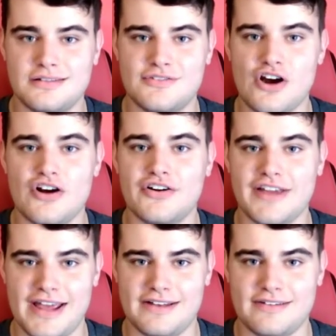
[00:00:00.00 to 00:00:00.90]
starter
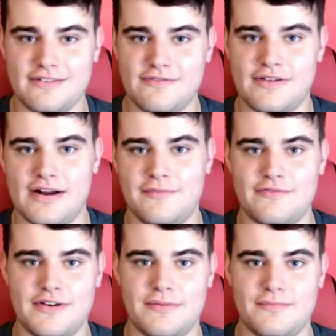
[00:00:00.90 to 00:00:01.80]
kit
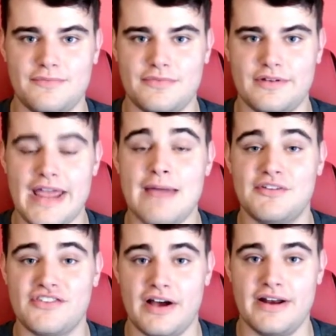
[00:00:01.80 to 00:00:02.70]
from
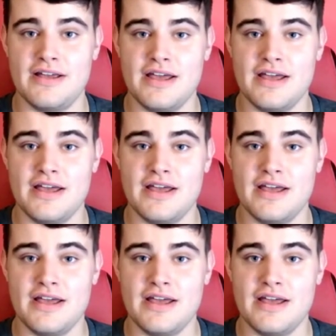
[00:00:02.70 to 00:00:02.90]
Amazon.